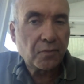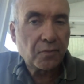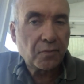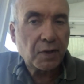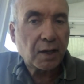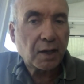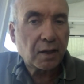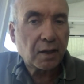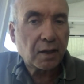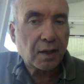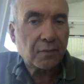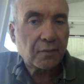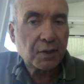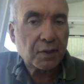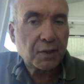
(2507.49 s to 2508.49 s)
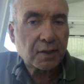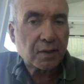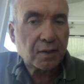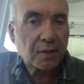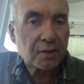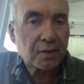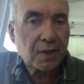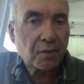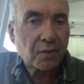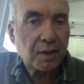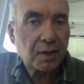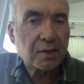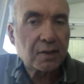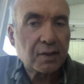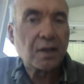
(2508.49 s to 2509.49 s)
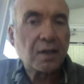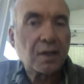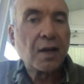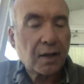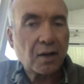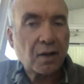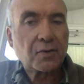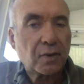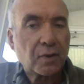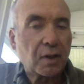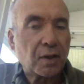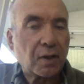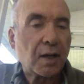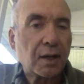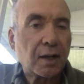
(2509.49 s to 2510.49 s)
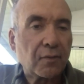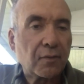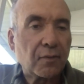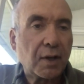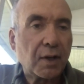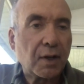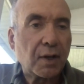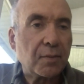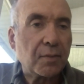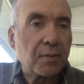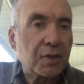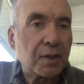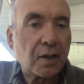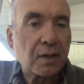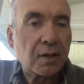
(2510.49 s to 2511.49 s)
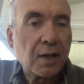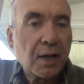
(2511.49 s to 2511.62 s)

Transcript: feeding a lot of ticks in the southeast accounts for the lack of Lyme disease there.